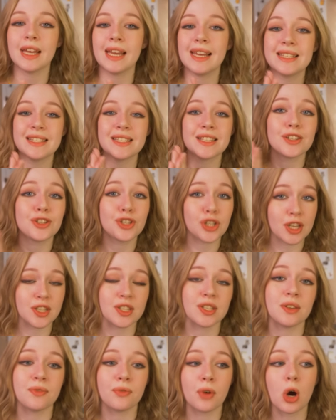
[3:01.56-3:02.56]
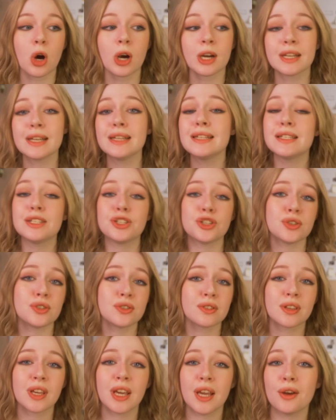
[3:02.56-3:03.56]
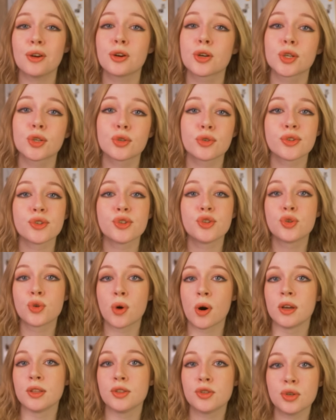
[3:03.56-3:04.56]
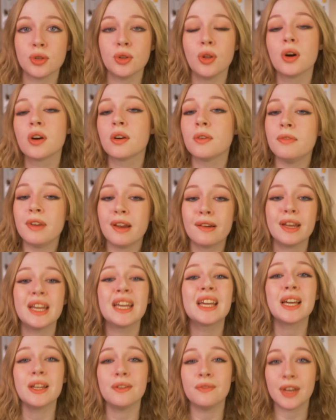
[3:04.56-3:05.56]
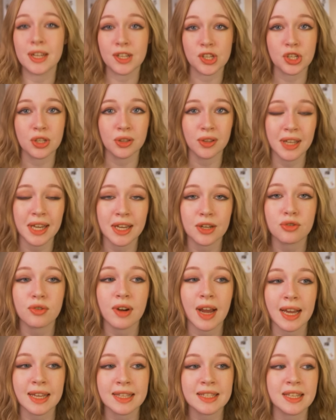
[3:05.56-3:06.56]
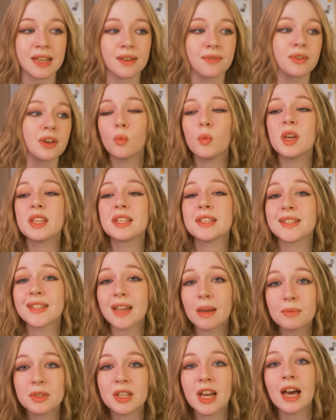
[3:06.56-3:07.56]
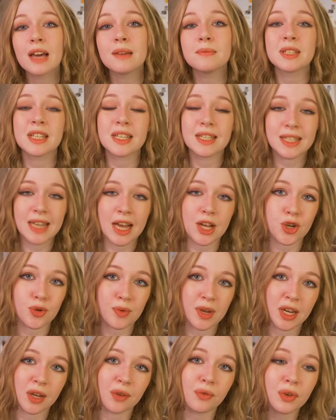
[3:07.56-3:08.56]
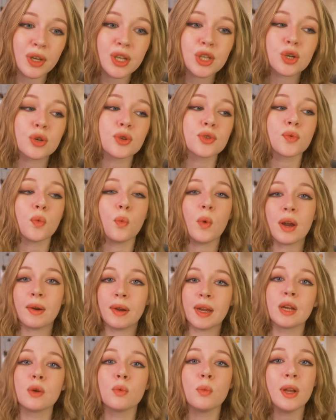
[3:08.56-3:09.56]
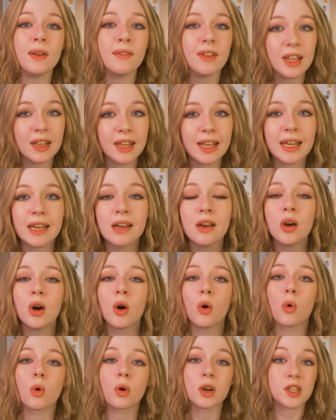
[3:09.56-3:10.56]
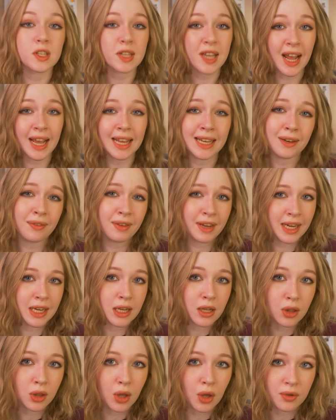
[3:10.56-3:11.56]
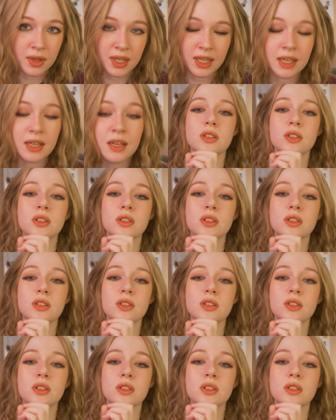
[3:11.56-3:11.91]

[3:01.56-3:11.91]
And suggestive art is just characters drawn to look very conventionally attractive with sometimes exaggerated features, wearing revealing or tight-fitting clothing.